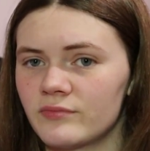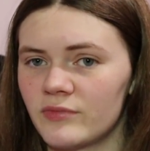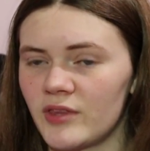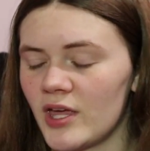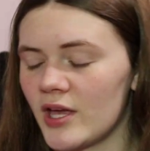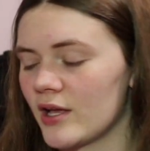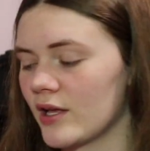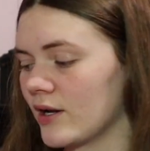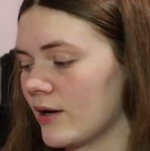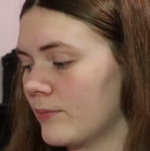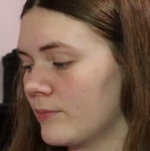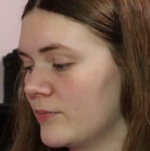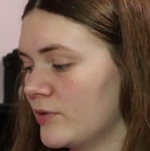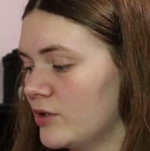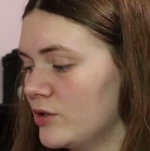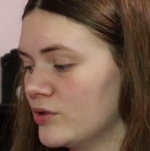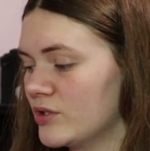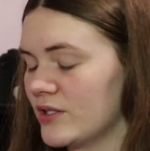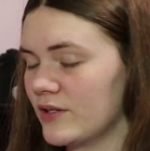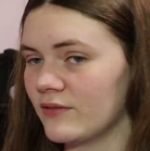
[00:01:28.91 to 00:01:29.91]
thing and
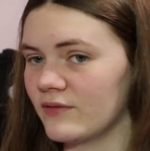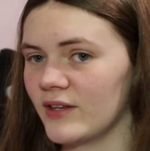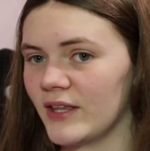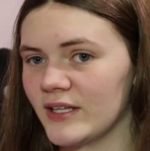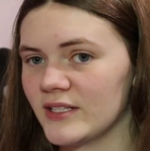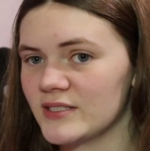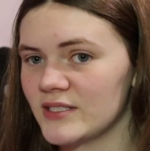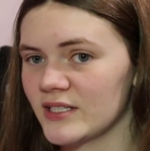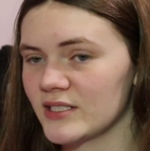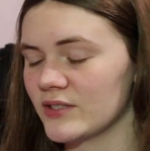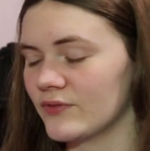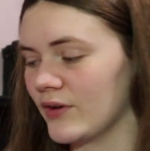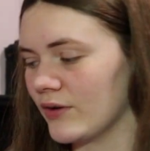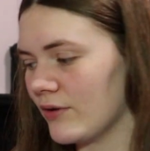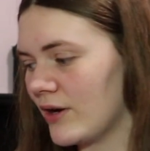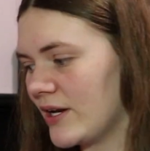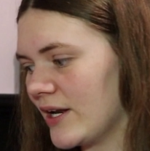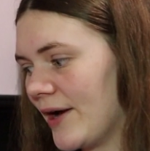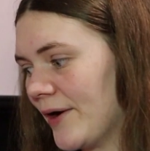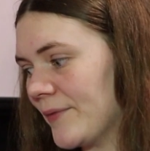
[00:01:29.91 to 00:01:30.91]
I'm using like 6 of it
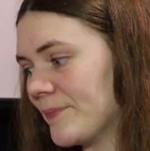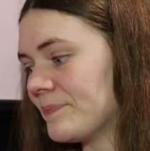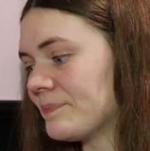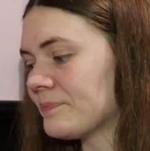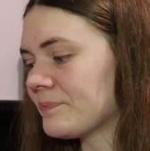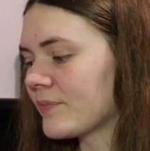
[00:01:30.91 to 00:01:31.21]
right now.